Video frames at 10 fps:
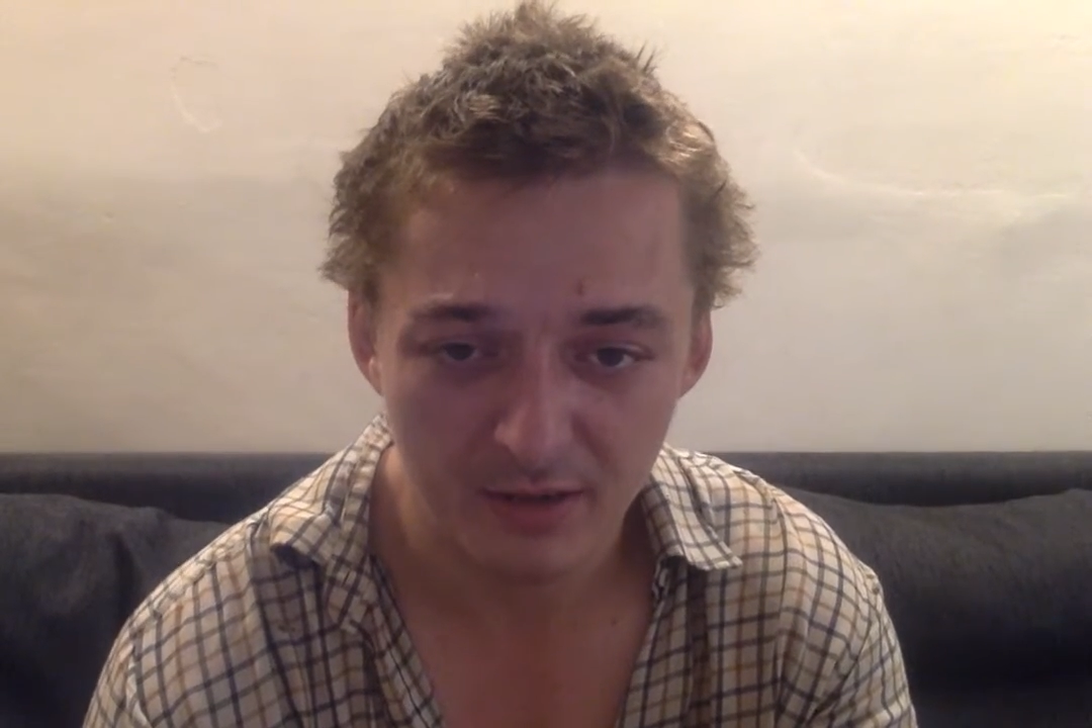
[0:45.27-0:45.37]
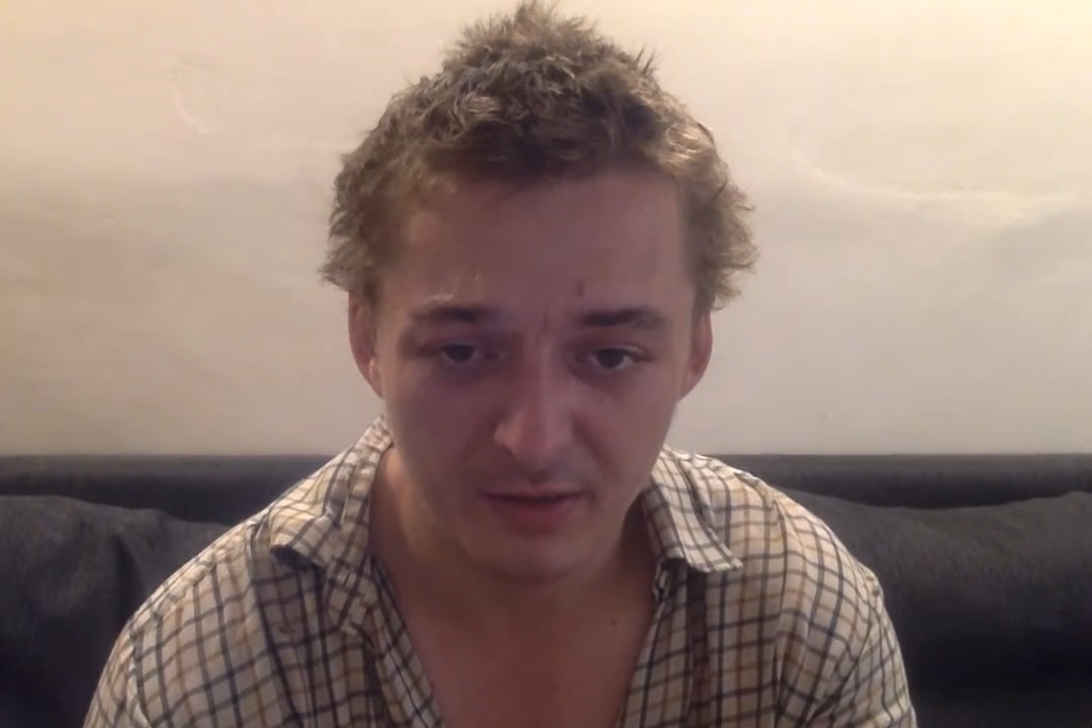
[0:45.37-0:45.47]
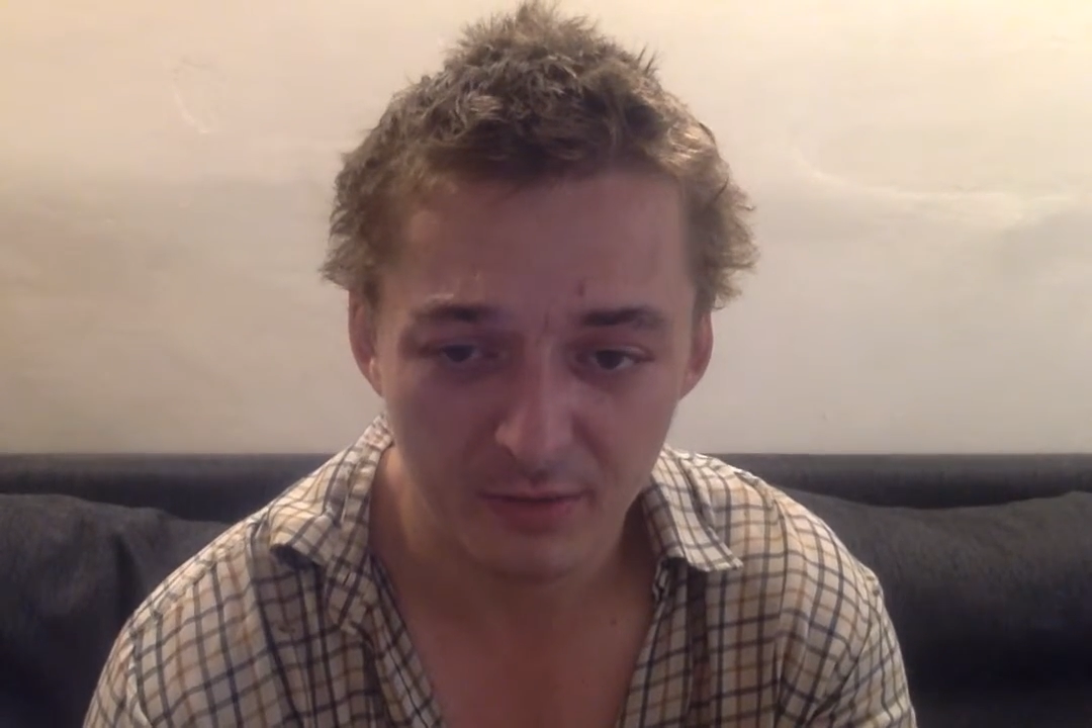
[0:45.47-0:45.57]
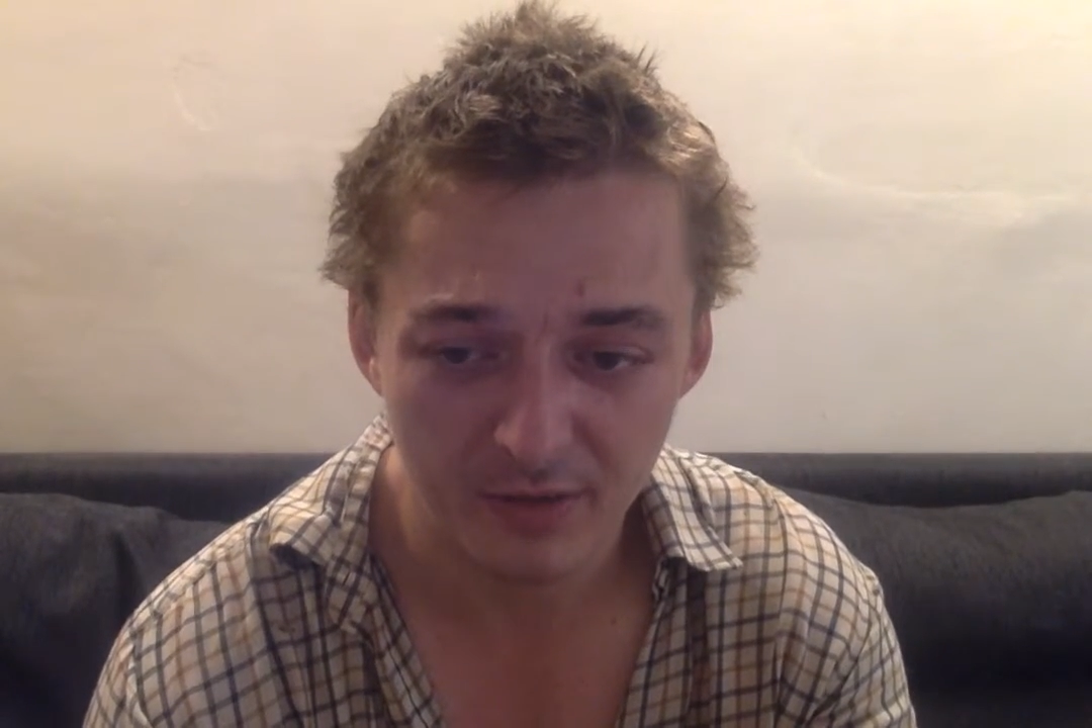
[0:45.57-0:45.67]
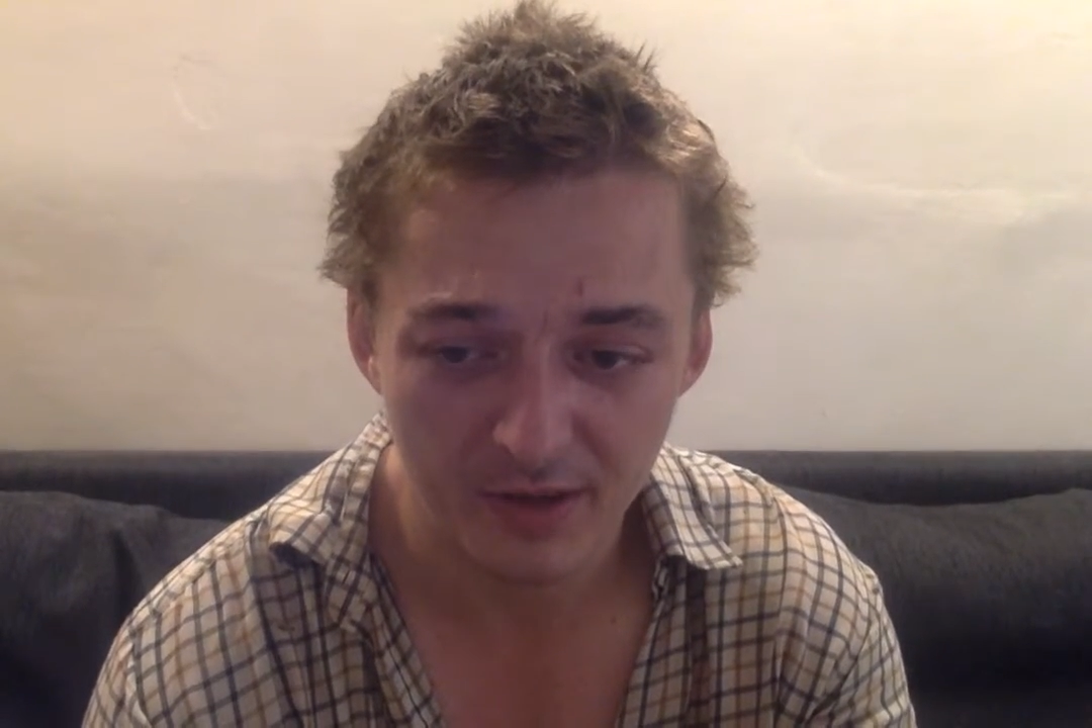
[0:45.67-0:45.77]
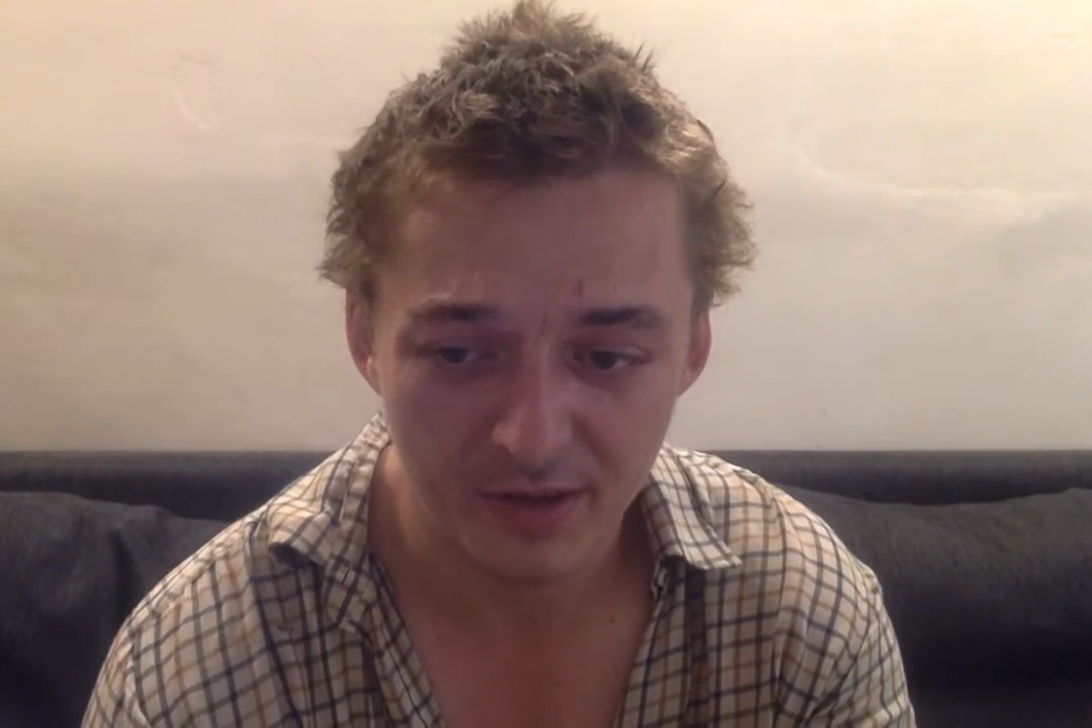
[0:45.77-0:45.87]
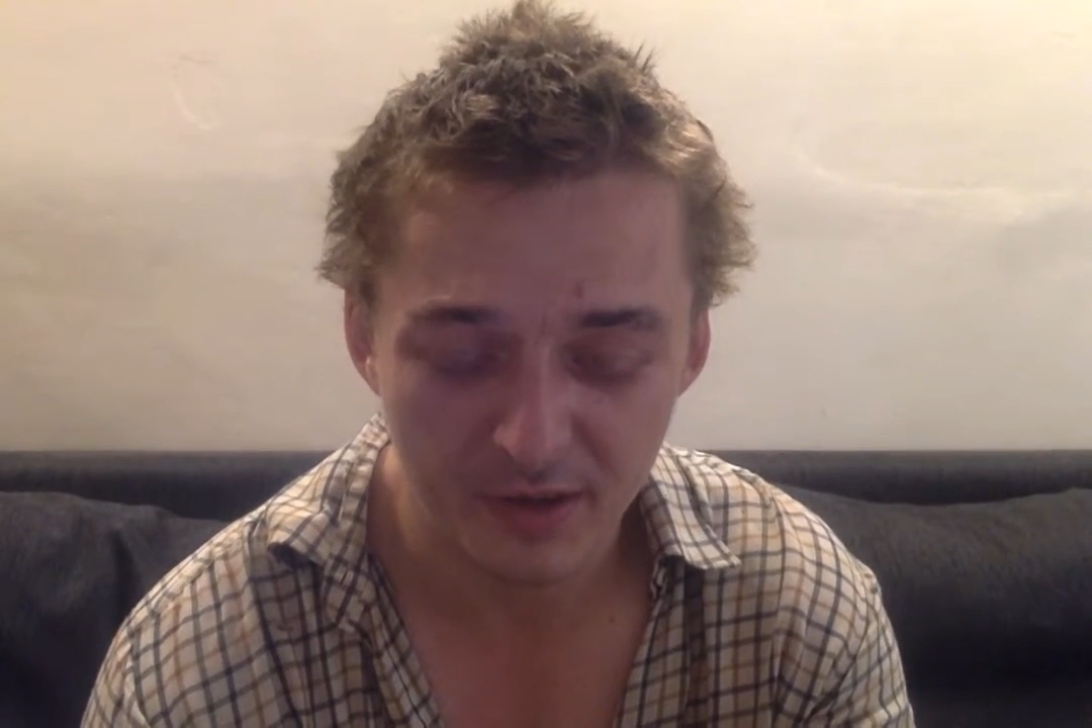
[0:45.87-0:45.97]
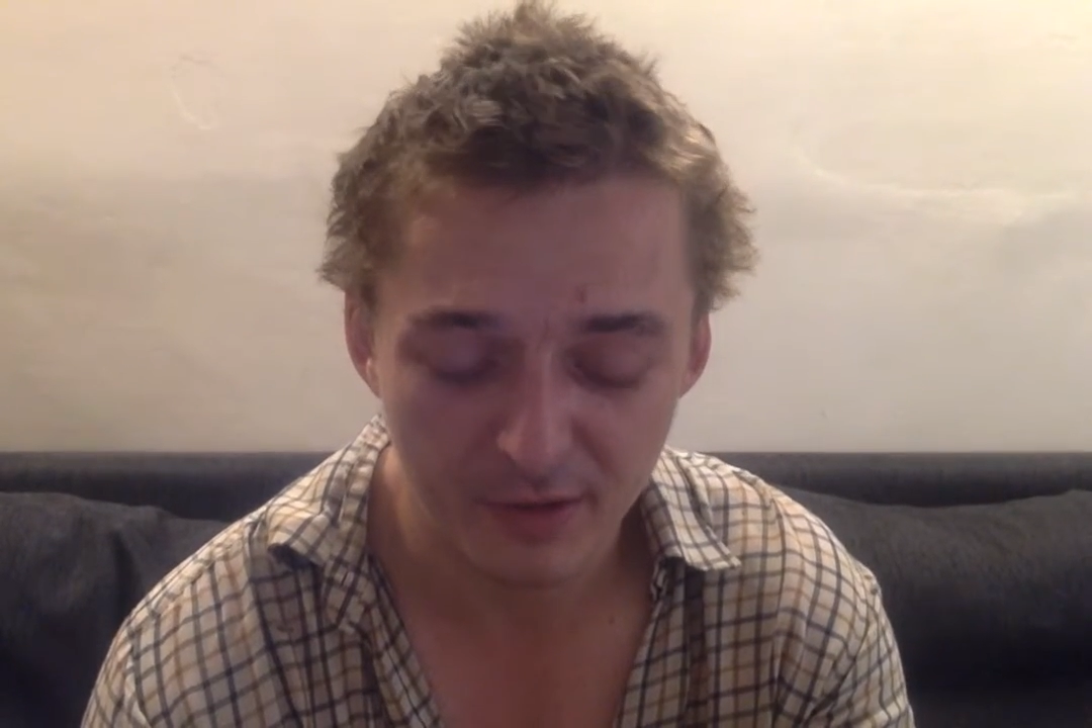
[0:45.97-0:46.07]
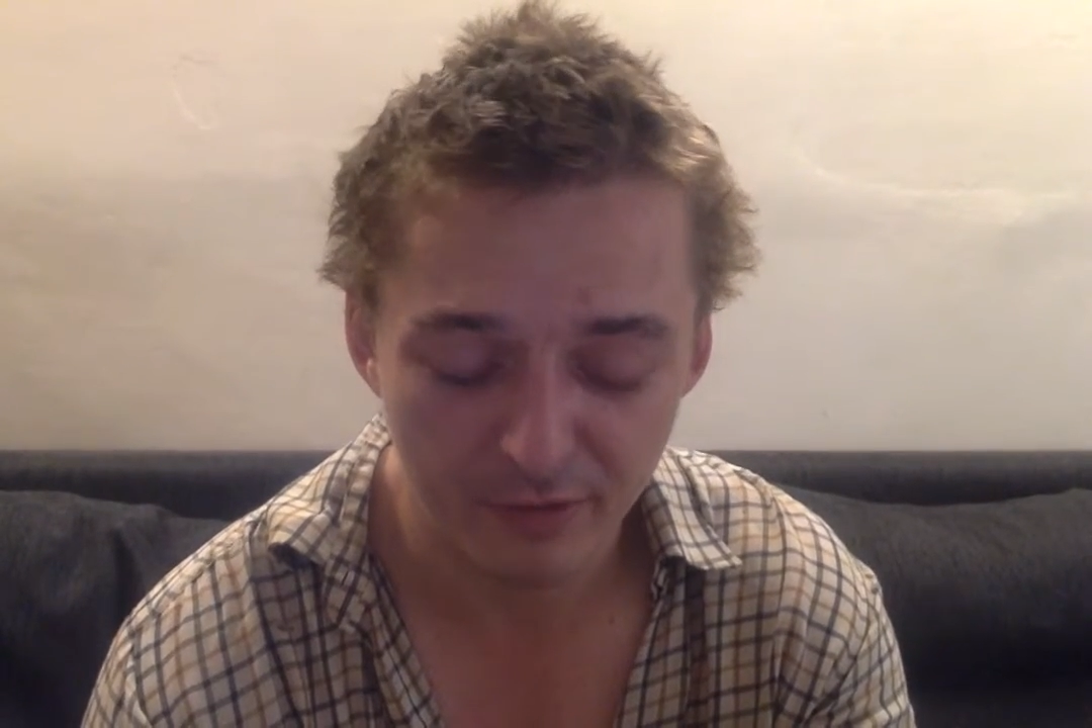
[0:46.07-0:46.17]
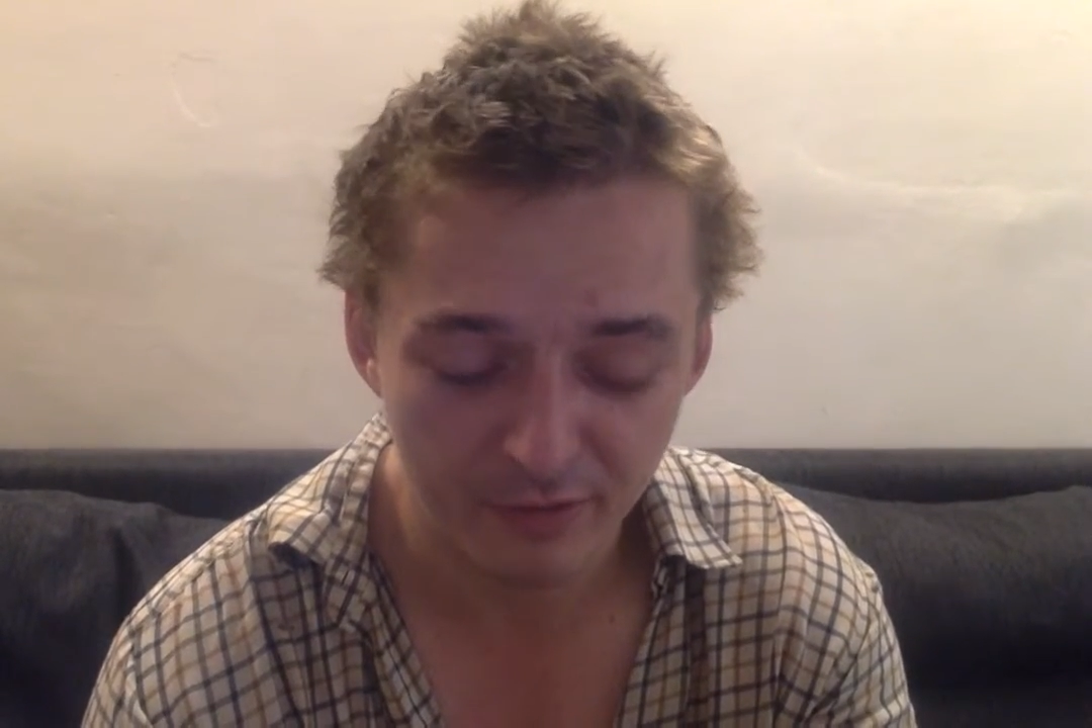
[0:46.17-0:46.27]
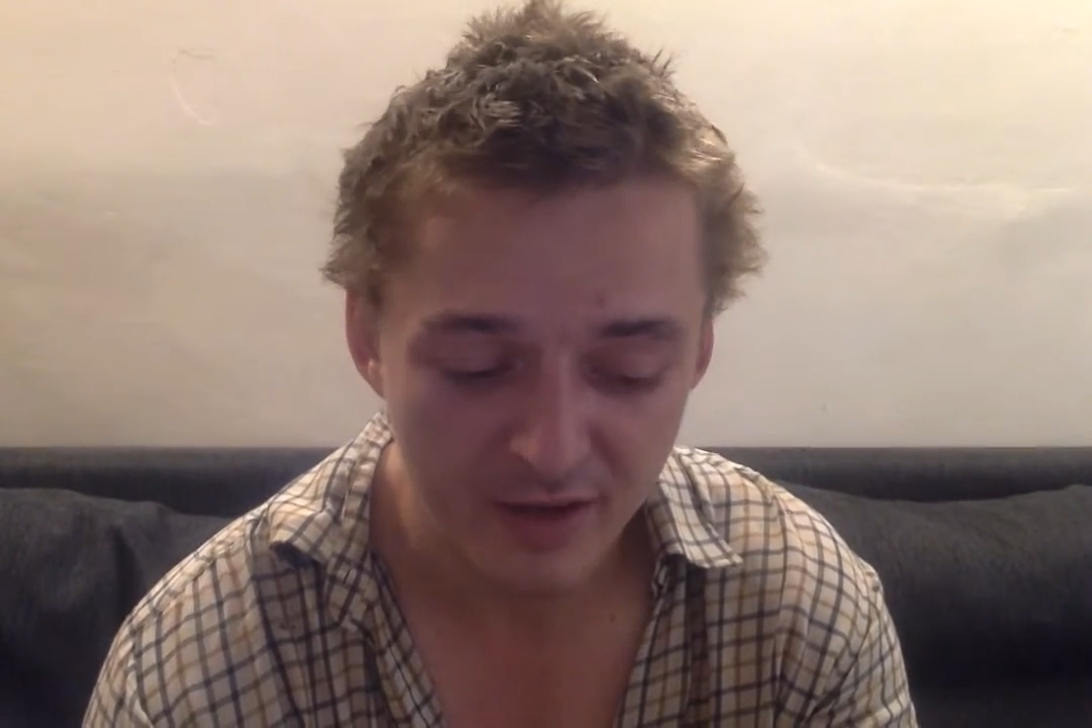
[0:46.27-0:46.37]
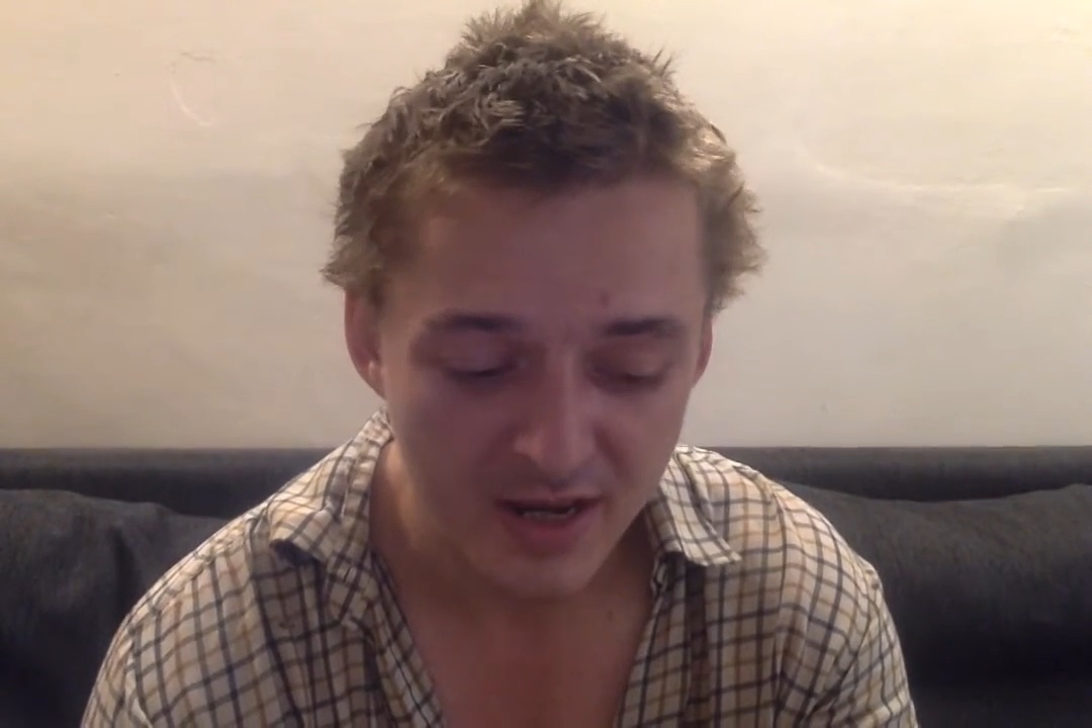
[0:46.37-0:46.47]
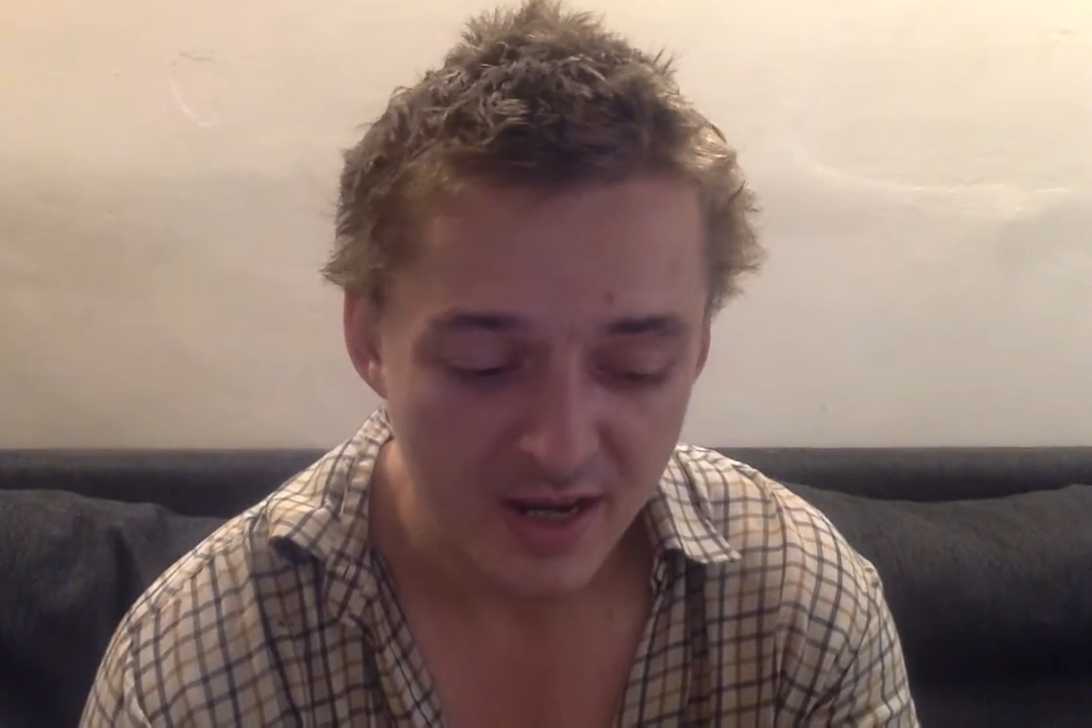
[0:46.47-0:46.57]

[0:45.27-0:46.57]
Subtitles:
and all that stuff.